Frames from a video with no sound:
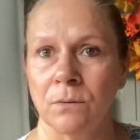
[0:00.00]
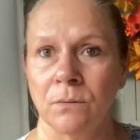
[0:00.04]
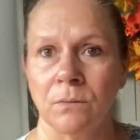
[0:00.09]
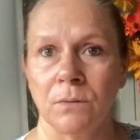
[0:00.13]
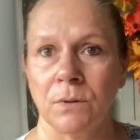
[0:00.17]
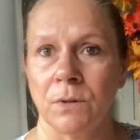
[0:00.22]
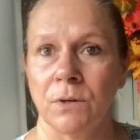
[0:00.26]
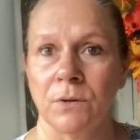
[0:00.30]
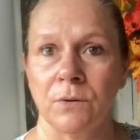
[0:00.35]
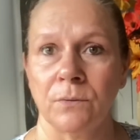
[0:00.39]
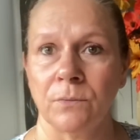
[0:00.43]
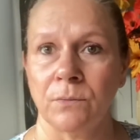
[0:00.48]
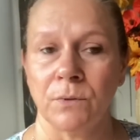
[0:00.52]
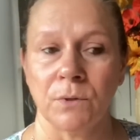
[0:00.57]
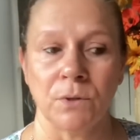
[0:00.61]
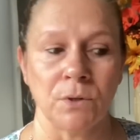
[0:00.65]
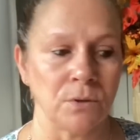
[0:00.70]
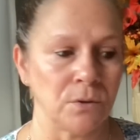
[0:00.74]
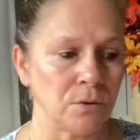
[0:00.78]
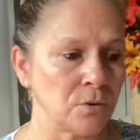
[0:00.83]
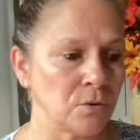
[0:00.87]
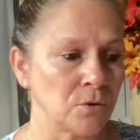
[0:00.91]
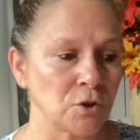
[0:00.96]

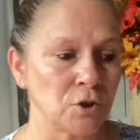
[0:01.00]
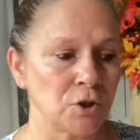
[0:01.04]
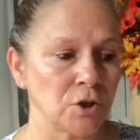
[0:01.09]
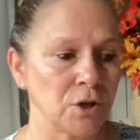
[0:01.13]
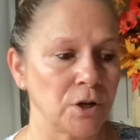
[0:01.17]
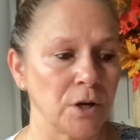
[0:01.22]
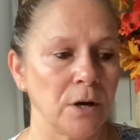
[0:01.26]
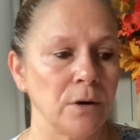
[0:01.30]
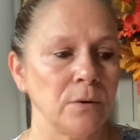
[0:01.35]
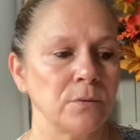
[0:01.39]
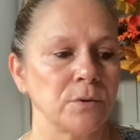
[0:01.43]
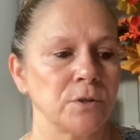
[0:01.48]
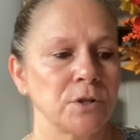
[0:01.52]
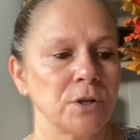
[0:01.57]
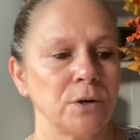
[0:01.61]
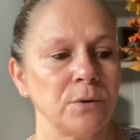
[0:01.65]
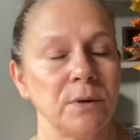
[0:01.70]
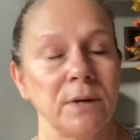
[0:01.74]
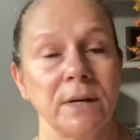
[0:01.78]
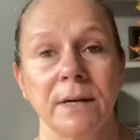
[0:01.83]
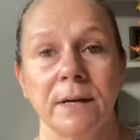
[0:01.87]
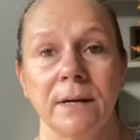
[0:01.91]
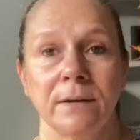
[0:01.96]
you're good to go. So
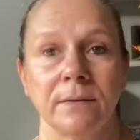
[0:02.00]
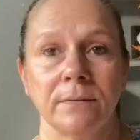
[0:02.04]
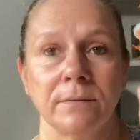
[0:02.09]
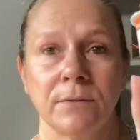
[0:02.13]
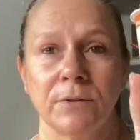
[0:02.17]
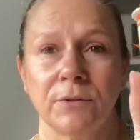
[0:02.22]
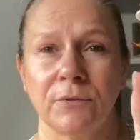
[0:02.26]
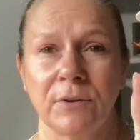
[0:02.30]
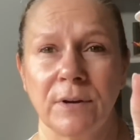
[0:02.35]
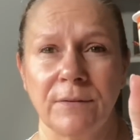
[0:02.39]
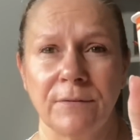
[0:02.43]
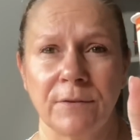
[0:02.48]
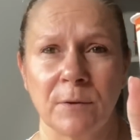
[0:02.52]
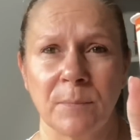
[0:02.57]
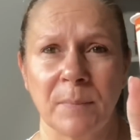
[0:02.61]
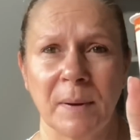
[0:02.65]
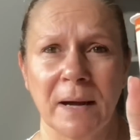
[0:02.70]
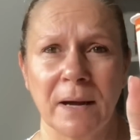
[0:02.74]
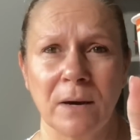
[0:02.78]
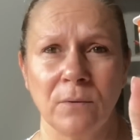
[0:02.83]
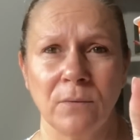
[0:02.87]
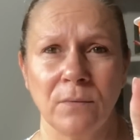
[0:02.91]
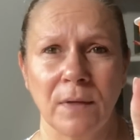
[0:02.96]
yeah, 3 for
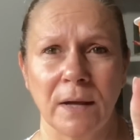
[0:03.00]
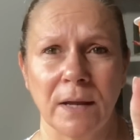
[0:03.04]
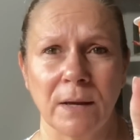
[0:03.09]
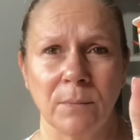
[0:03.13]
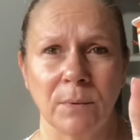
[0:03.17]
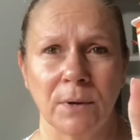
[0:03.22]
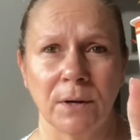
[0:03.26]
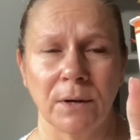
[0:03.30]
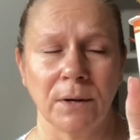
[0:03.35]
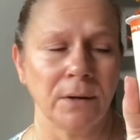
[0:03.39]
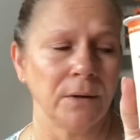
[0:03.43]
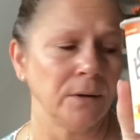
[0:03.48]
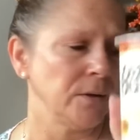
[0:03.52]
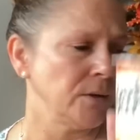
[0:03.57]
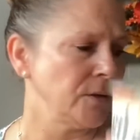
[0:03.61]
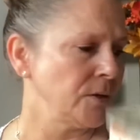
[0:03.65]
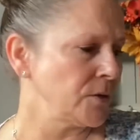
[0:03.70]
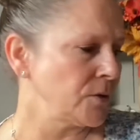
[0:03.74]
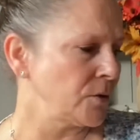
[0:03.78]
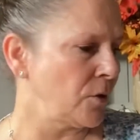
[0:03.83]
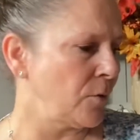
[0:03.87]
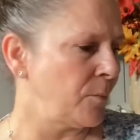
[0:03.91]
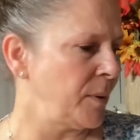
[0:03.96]
£1 they were.
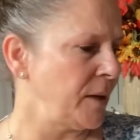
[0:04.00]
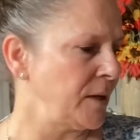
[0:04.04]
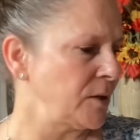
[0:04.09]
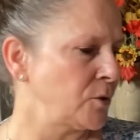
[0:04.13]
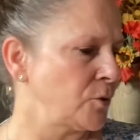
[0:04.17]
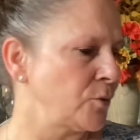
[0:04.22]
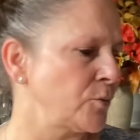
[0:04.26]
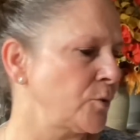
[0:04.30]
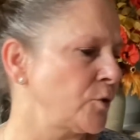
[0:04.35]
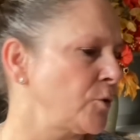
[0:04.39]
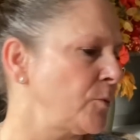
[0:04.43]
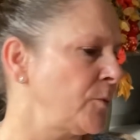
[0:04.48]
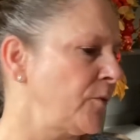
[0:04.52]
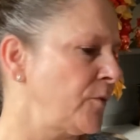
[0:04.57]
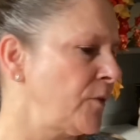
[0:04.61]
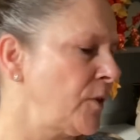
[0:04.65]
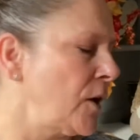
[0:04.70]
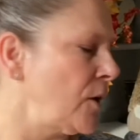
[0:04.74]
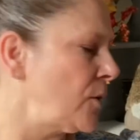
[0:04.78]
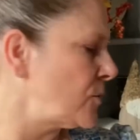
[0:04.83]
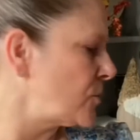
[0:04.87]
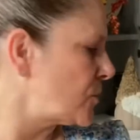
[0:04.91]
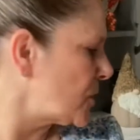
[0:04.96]
So I picked up some of
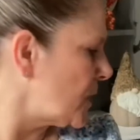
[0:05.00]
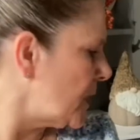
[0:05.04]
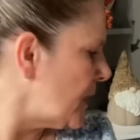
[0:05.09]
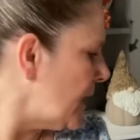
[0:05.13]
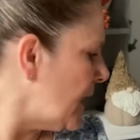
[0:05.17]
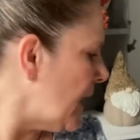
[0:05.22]
those.